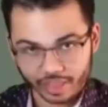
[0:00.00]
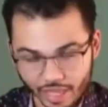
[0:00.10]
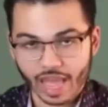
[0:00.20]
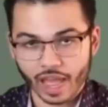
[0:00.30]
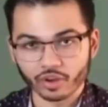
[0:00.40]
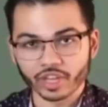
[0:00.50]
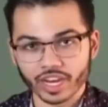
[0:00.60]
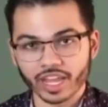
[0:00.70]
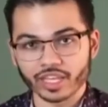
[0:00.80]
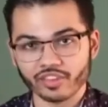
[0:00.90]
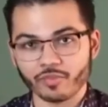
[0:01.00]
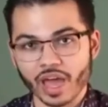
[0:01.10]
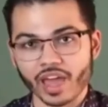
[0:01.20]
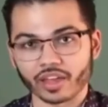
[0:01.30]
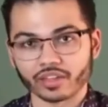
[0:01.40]
How can I give
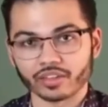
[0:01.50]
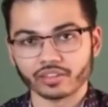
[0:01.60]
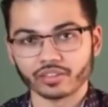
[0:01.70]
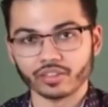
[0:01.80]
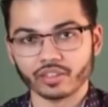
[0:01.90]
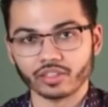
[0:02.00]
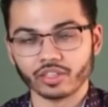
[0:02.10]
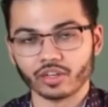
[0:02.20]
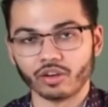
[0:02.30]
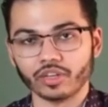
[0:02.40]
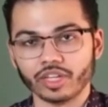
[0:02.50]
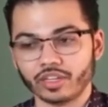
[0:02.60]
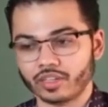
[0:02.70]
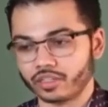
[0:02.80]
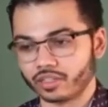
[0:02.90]
back? You know,
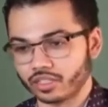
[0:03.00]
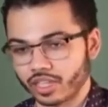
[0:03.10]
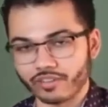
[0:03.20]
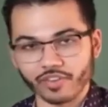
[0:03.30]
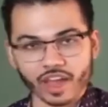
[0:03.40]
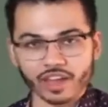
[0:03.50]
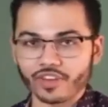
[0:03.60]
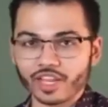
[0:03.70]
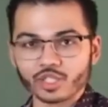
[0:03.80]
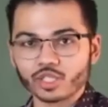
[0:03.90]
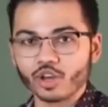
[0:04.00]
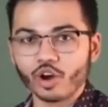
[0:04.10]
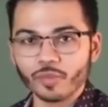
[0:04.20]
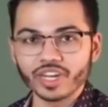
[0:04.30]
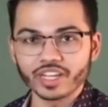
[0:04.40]
and because I've I've had so
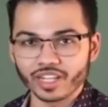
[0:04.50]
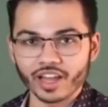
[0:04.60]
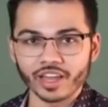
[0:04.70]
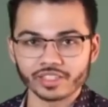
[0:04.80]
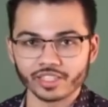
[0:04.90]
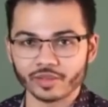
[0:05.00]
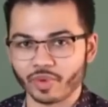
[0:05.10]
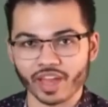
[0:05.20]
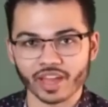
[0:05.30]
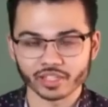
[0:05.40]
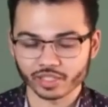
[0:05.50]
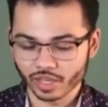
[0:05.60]
many clients in the past